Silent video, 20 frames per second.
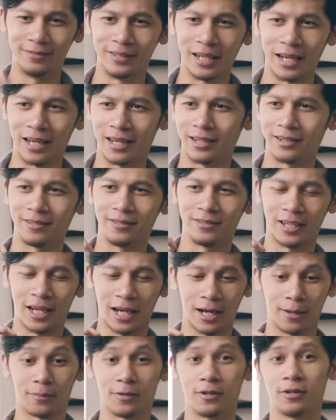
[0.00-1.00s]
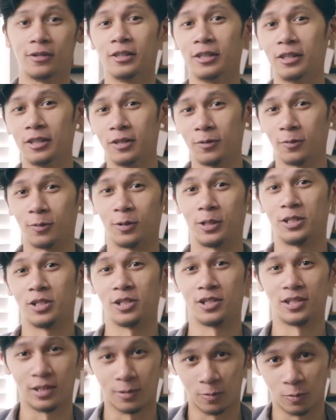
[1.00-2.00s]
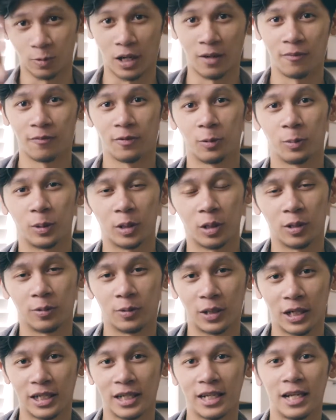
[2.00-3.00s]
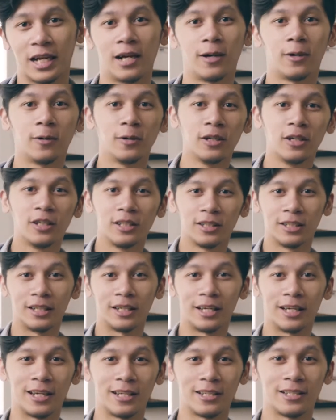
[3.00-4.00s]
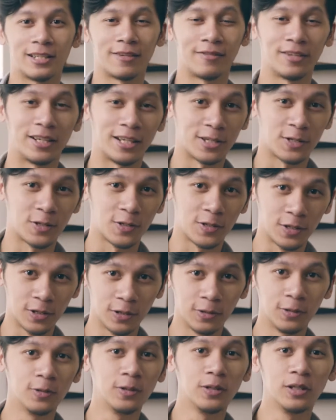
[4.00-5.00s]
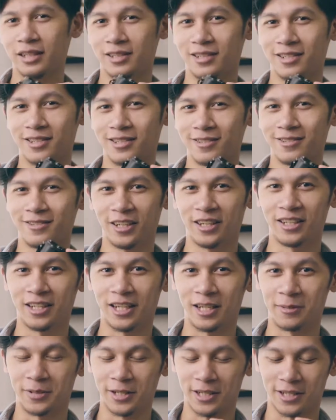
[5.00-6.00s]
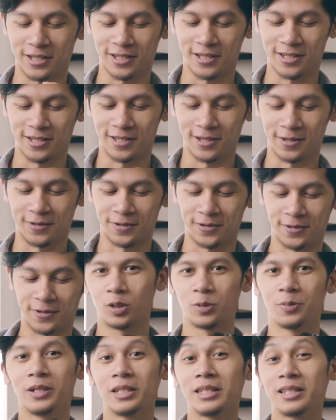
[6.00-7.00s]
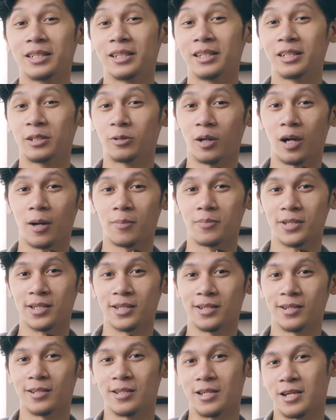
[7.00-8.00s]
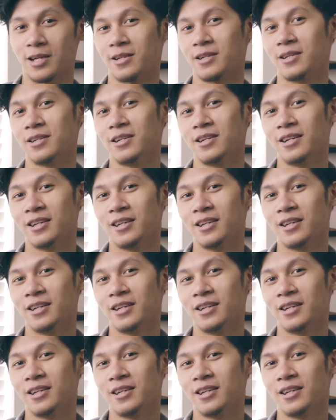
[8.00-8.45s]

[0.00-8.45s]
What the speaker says: dad camera, which is what I'm filming on right now, the A7S II. It's an APS-C sense, which means it crops in a lot.